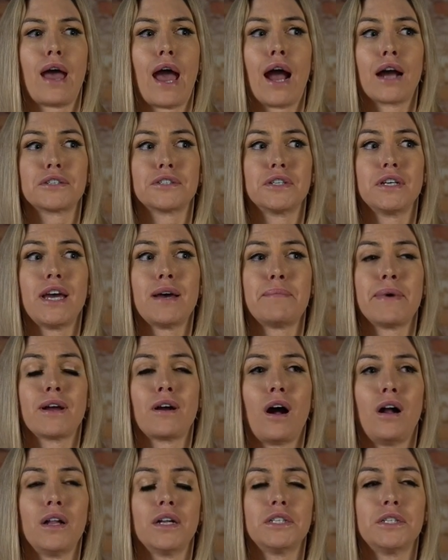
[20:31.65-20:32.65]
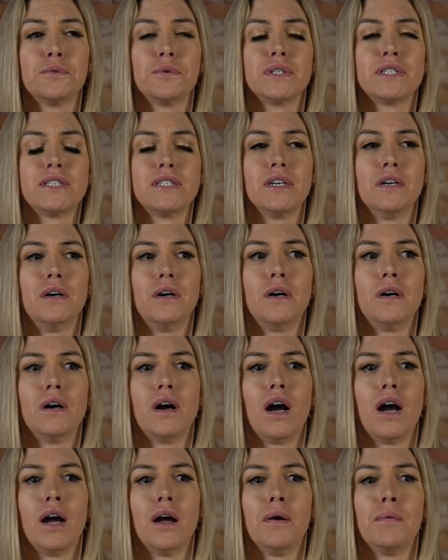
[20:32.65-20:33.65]
actually at my college it was still
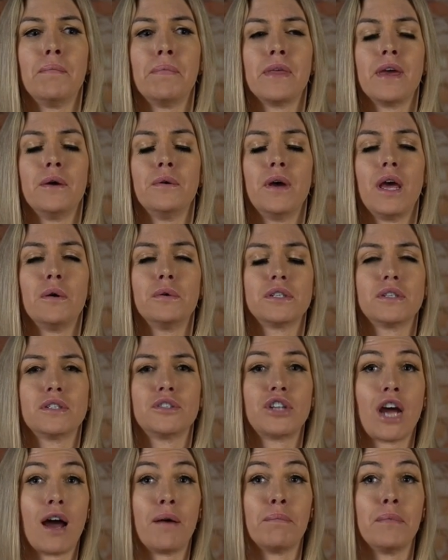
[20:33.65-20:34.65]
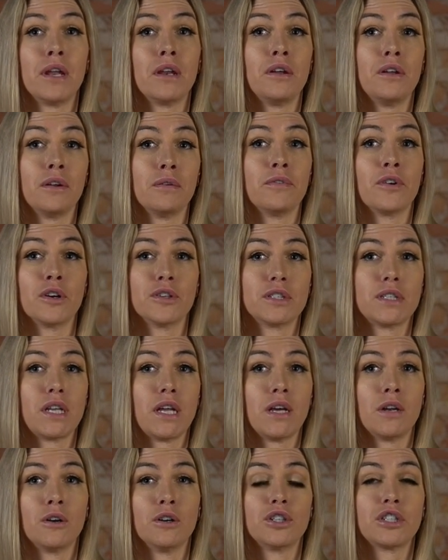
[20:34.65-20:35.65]
um, it, it, was Chapman
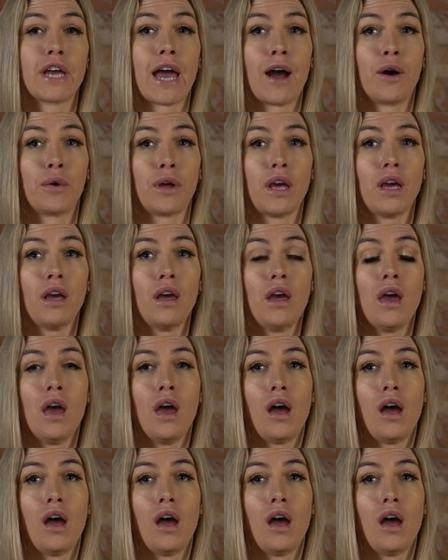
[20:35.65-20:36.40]
University in Orange County,